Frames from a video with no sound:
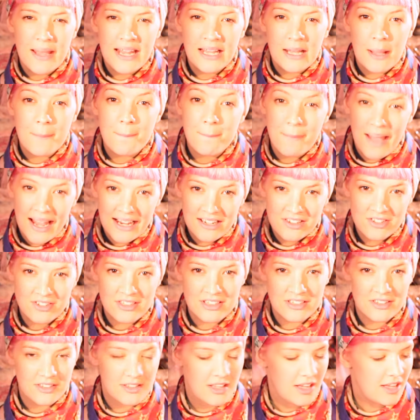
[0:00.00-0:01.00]
make a
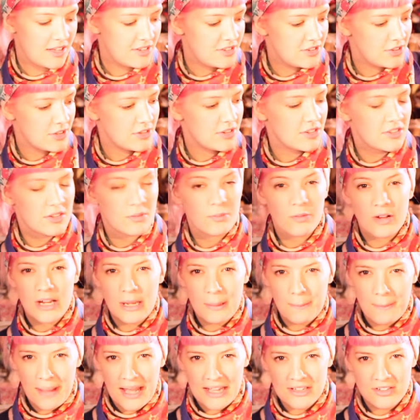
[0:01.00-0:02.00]
maxi skirt, so it doesn't
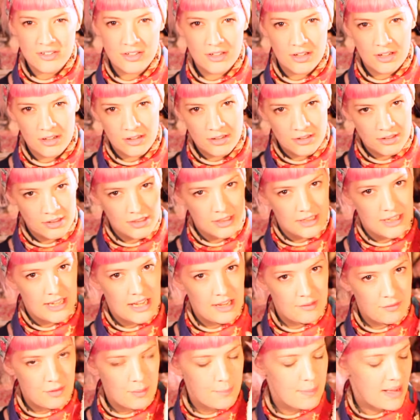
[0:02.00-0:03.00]
really matter
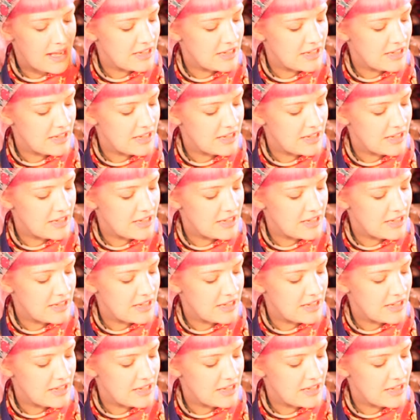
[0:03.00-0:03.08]
if it